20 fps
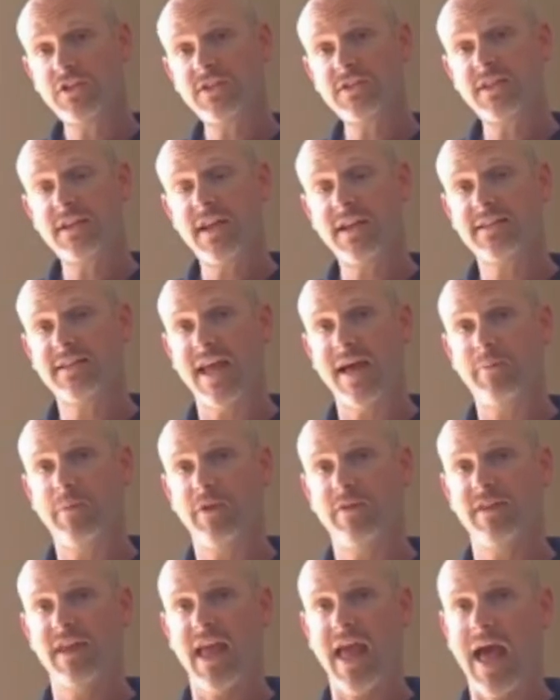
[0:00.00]
is an example
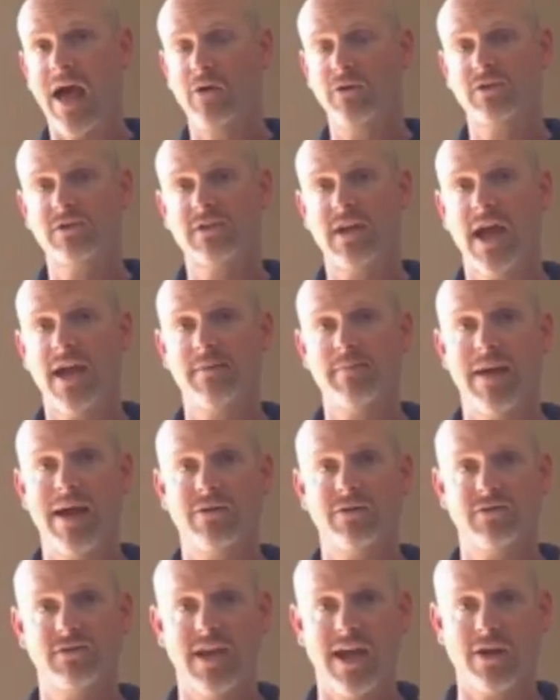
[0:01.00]
of the outside
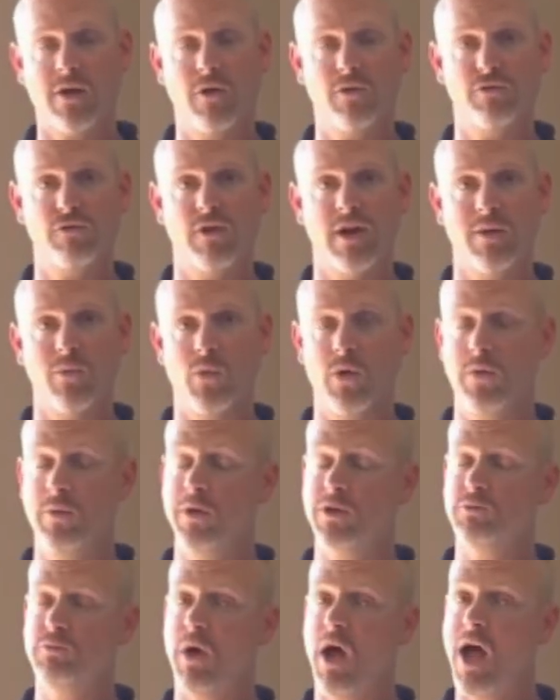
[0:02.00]
mount deco frame, one of the
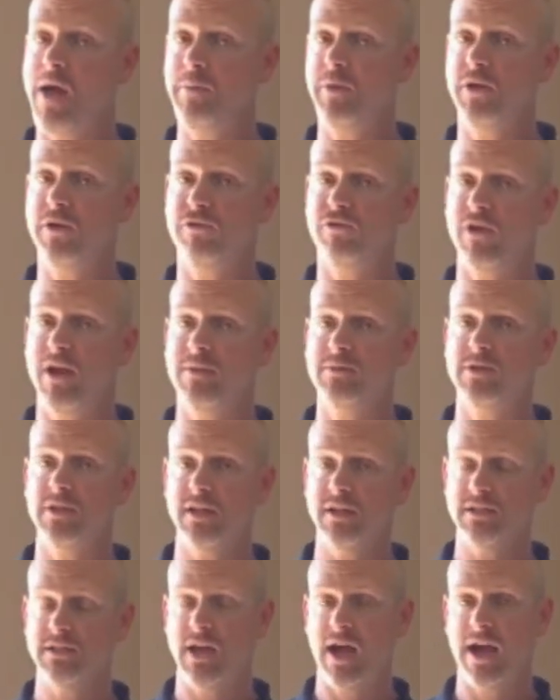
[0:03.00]
most popular frames in
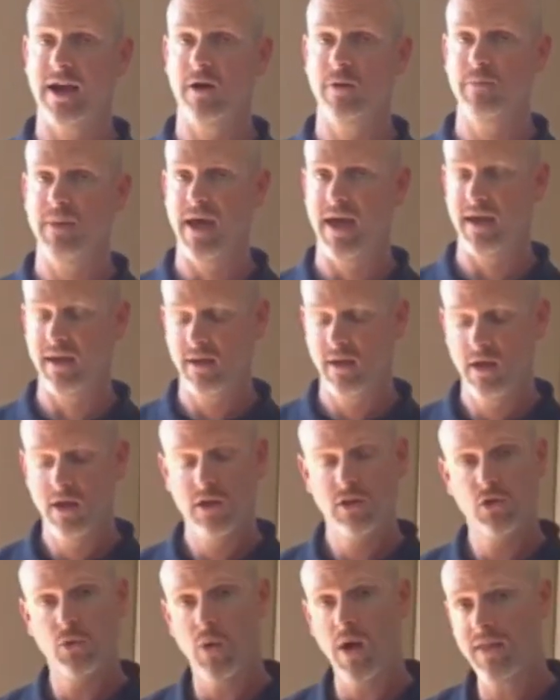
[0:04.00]
the entire bag.
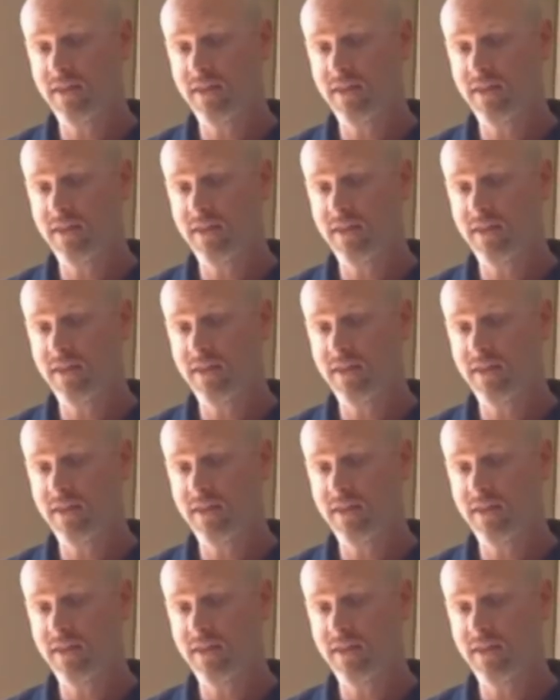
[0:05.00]
The way